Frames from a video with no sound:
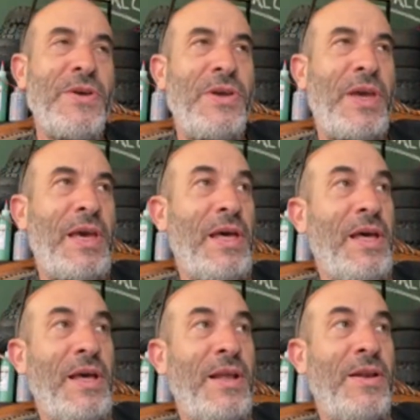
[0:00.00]

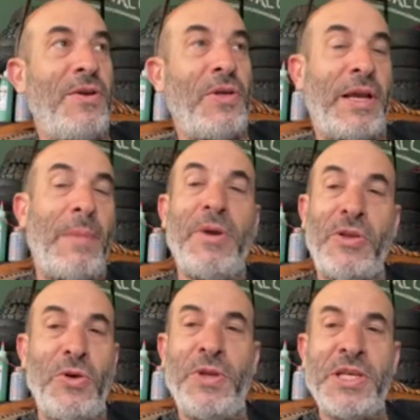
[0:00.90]
and you're like, I'm going to
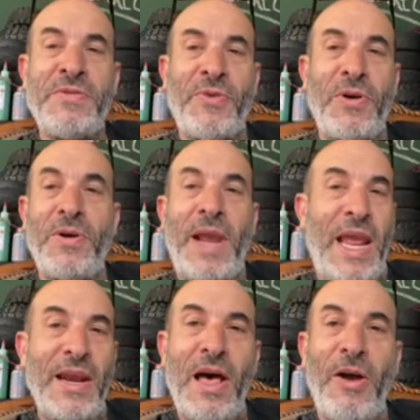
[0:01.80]
do this for
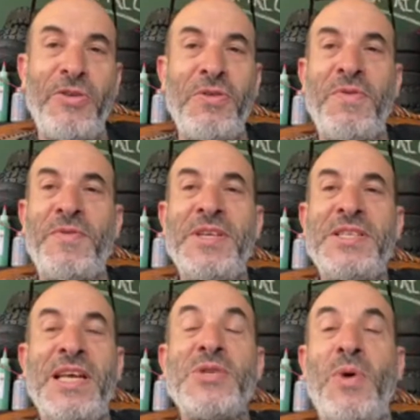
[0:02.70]
$8.50,
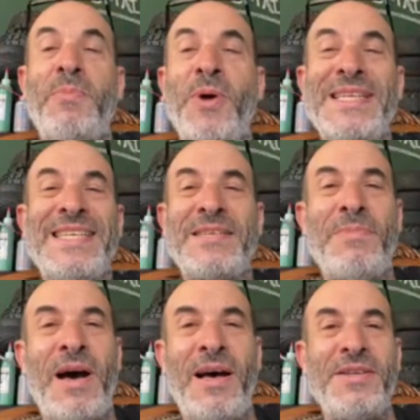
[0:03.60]
1.6
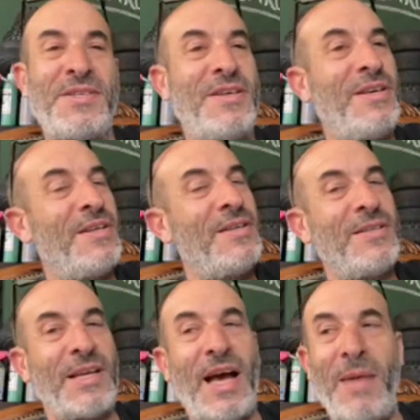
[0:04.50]
miles.
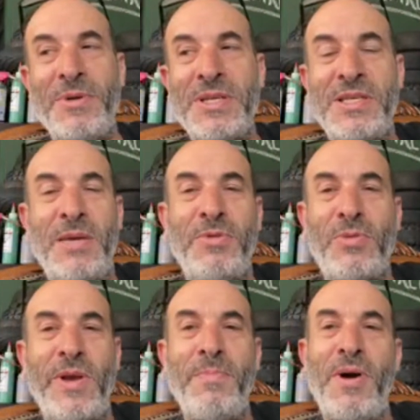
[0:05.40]
The guy must have tipped
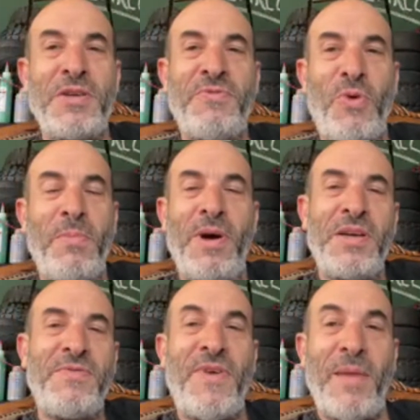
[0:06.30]
$3, $4,
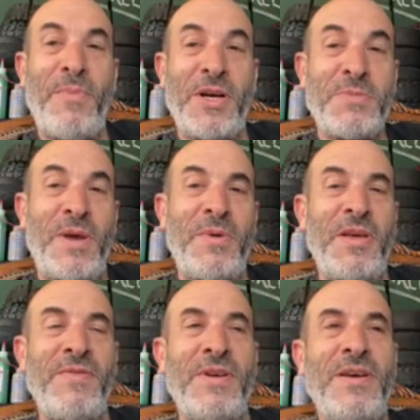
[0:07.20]
$5 maybe
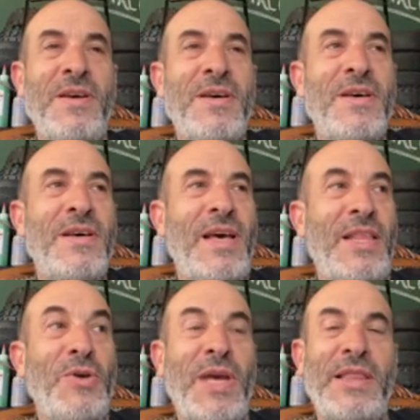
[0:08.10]
even. And then
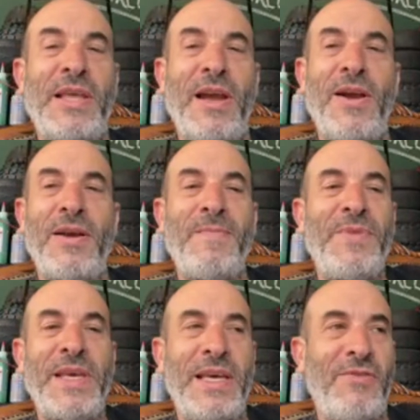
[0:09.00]
you get there, and
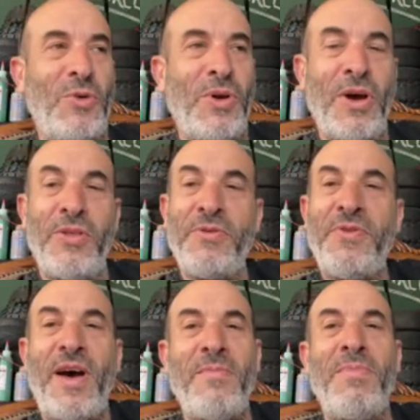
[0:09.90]
he gives you another
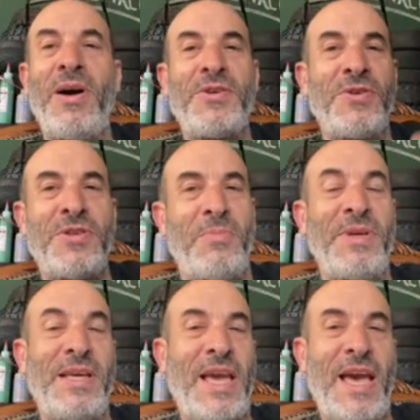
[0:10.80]
$5 or something
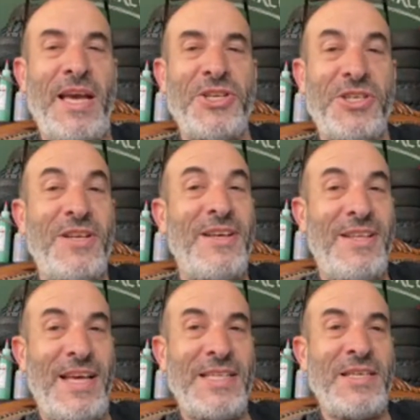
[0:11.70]
cash.
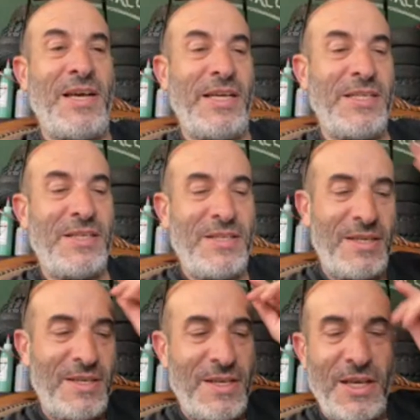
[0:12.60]
That's nice.
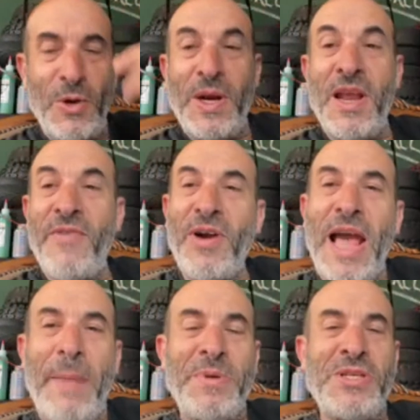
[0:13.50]
You know what never
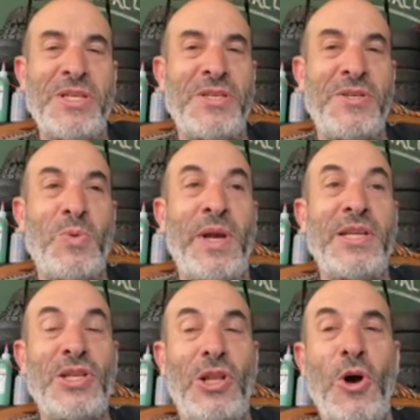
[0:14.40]
happens is when it's
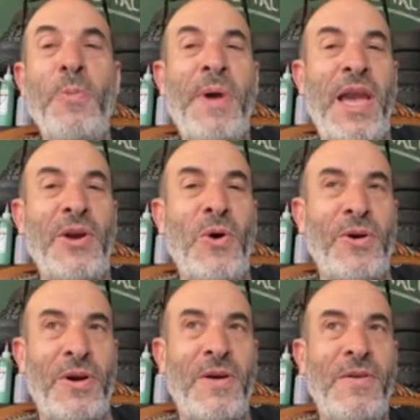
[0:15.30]
a low-paying
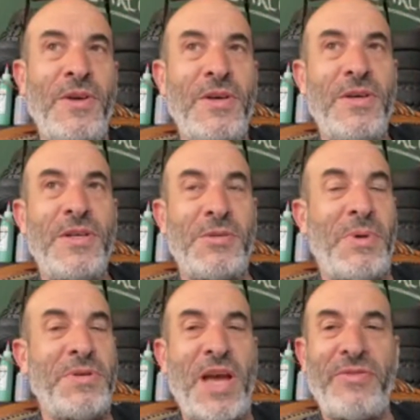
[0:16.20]
order,
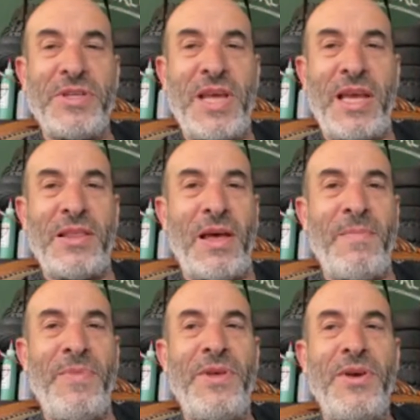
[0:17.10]
sometimes you have to take
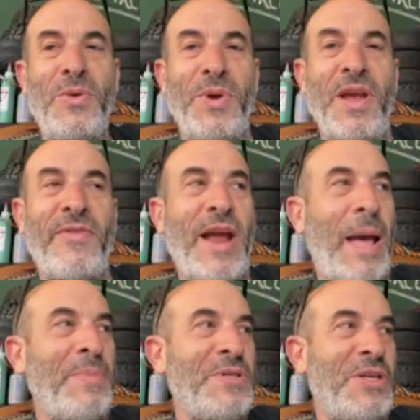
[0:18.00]
them. What never
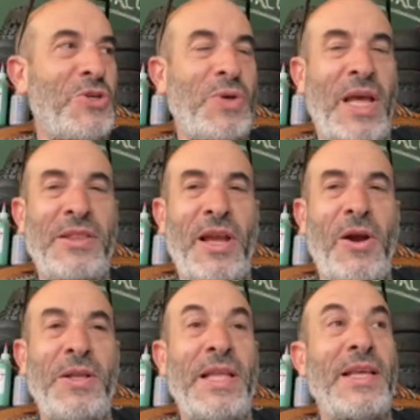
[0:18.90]
happens is you get there
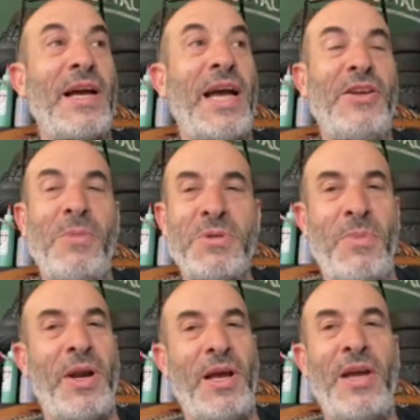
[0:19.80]
and then the guy dumps
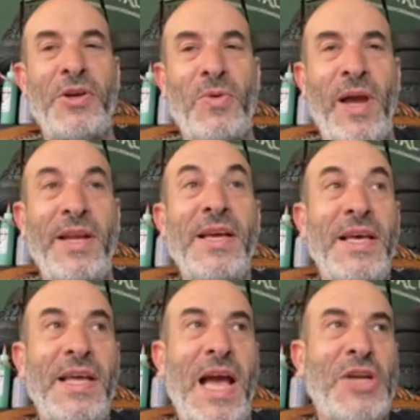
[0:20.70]
money on you, right?
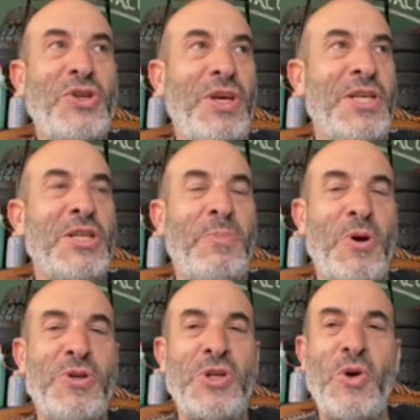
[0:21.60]
It actually is the
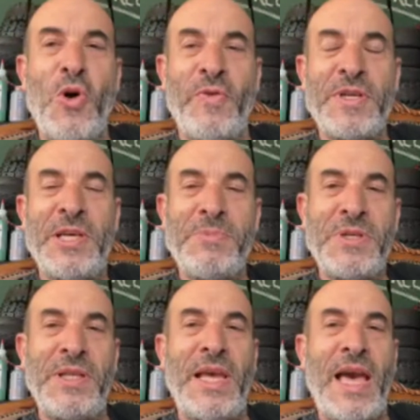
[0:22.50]
person who over tips in
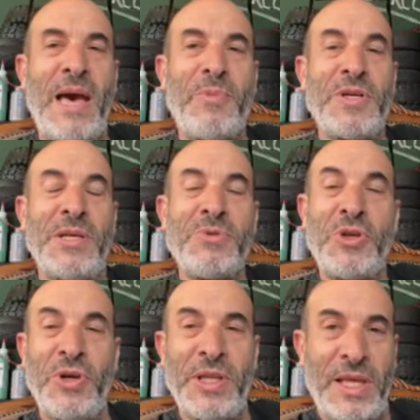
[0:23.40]
the app or tips
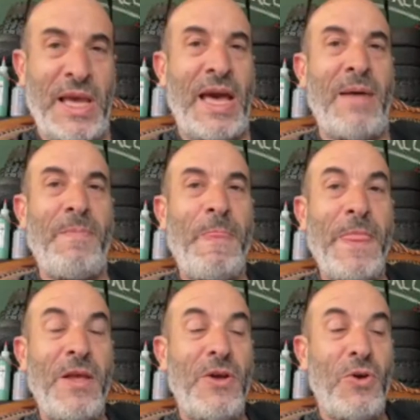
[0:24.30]
good in the app
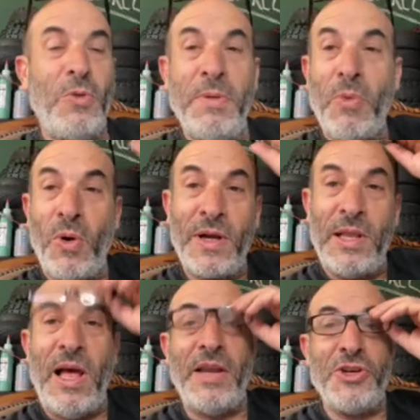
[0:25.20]
who'll be more
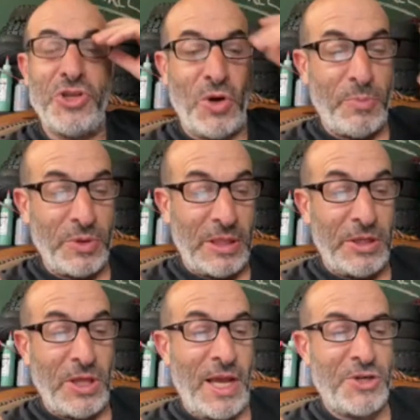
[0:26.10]
inclined to show up with a
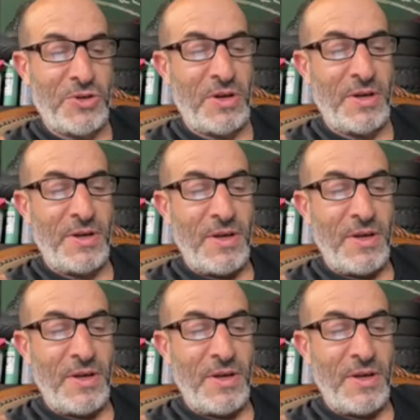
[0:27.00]
little extra